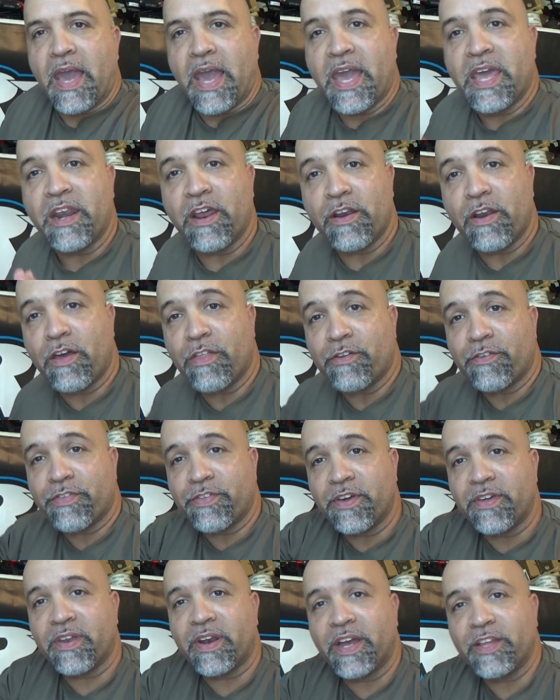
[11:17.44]
And another
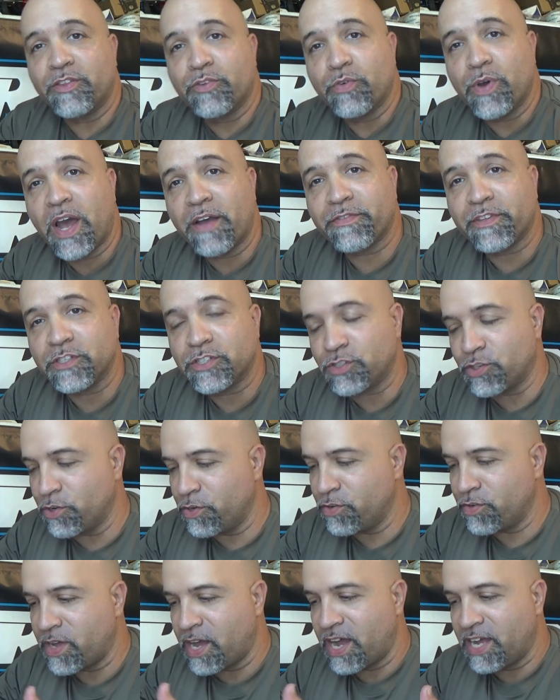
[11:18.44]
thing that I do have to show
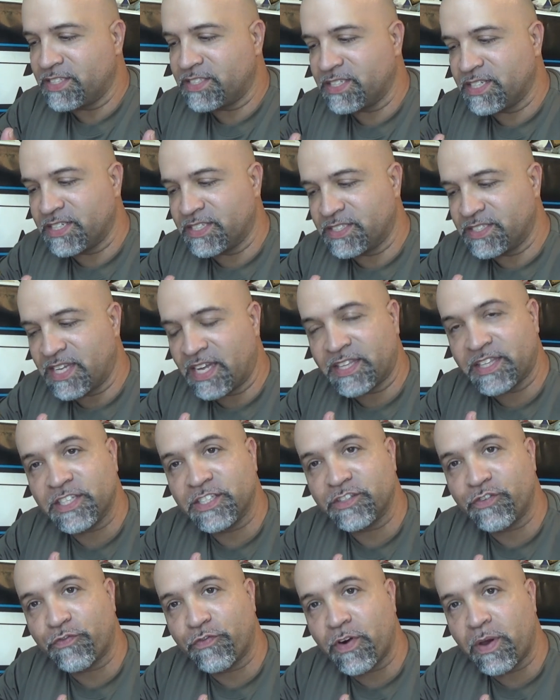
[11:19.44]
you guys is that
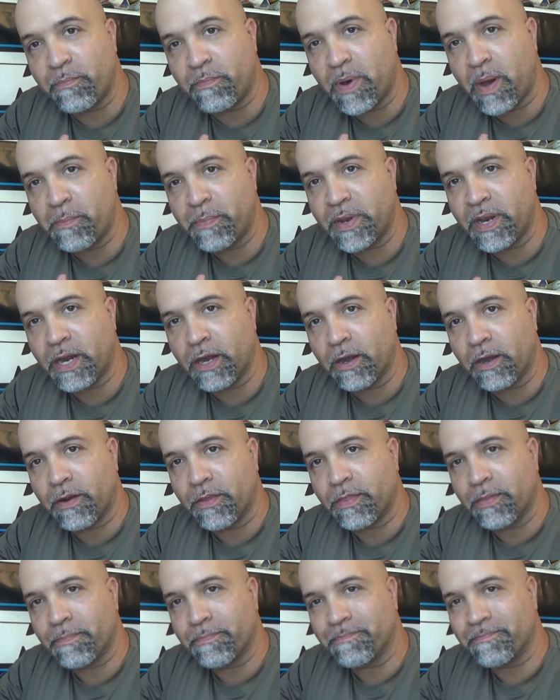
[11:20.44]
this front bumper here,
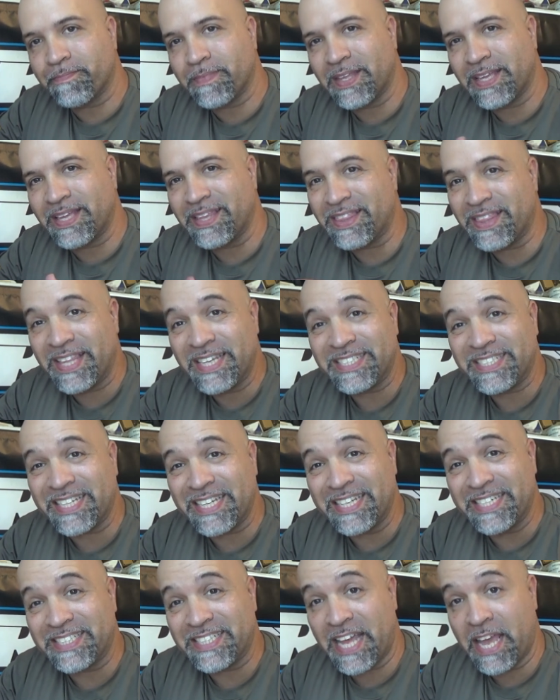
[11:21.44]
this
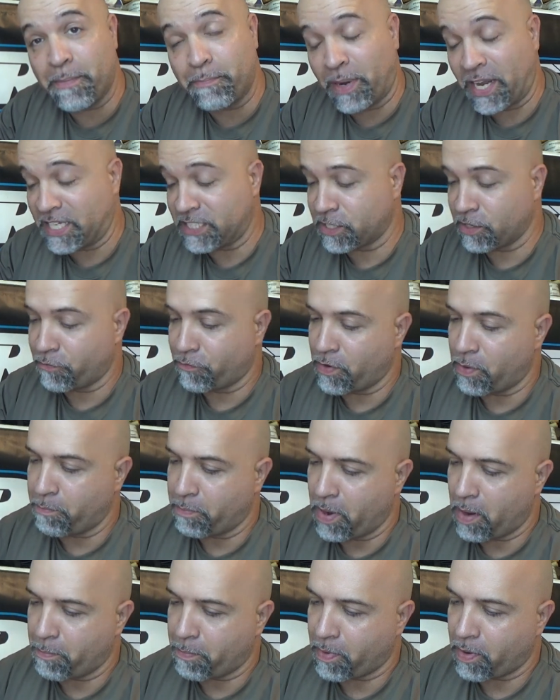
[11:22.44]
is a plastic front
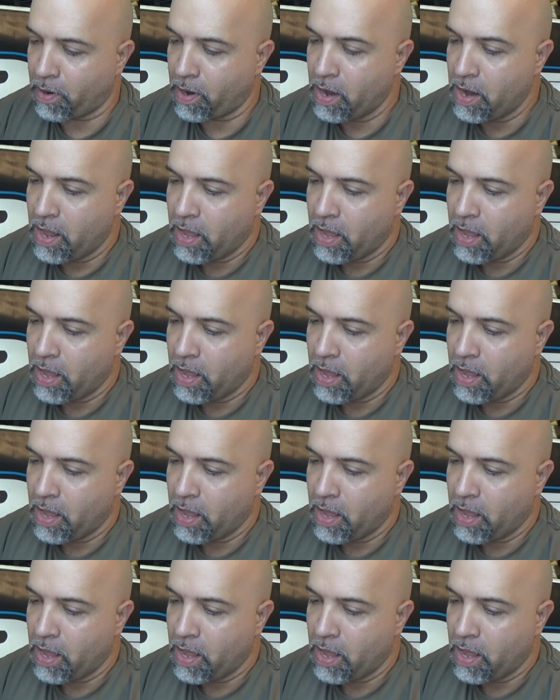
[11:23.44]
bumper.